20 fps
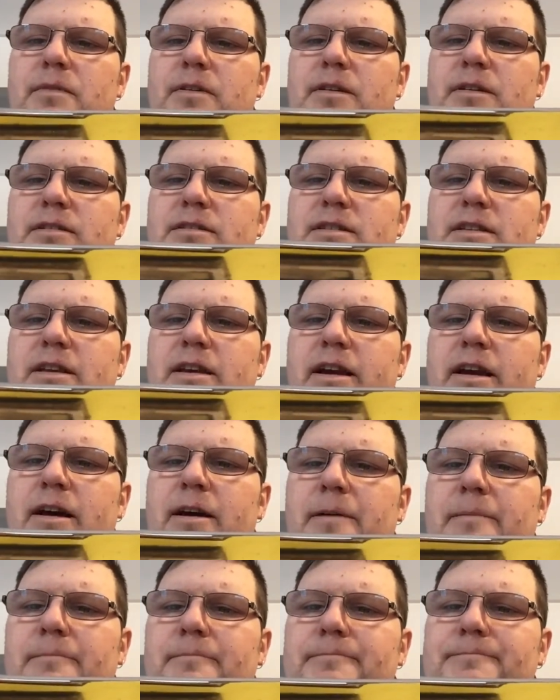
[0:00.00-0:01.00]
because the
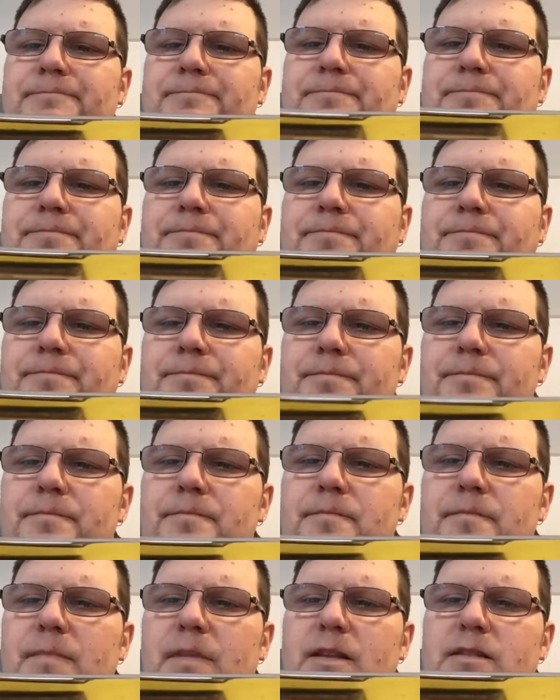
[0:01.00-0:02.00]
um,
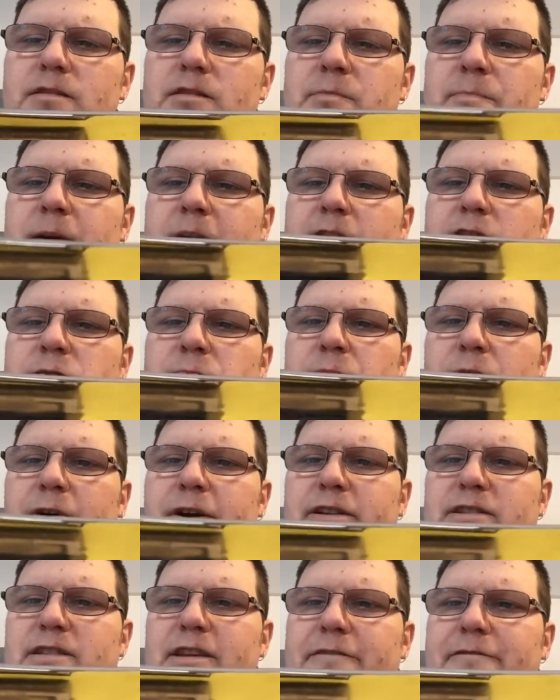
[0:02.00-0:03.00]
the Spanish
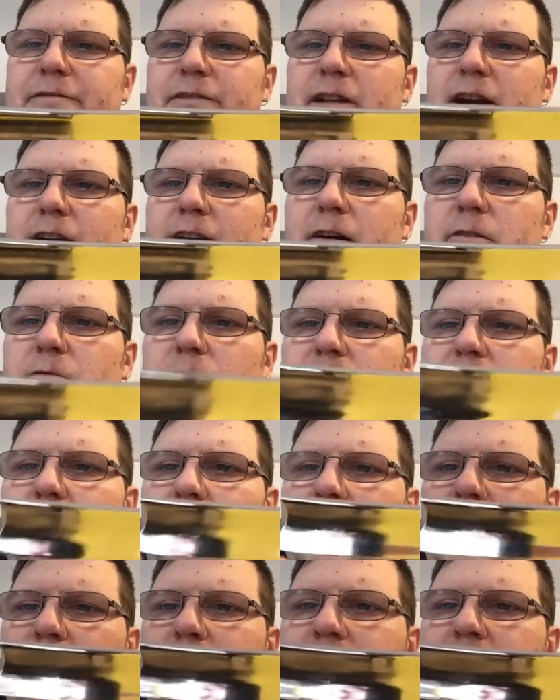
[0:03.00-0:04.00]
points they flare out
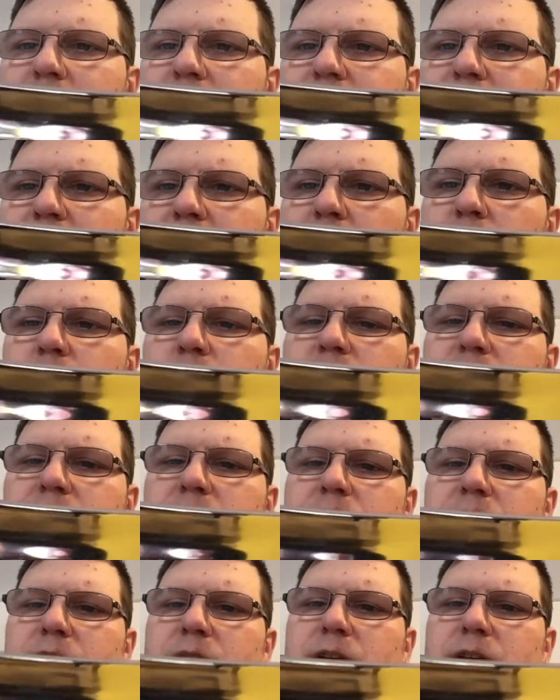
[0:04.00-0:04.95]
quite a bit on the nose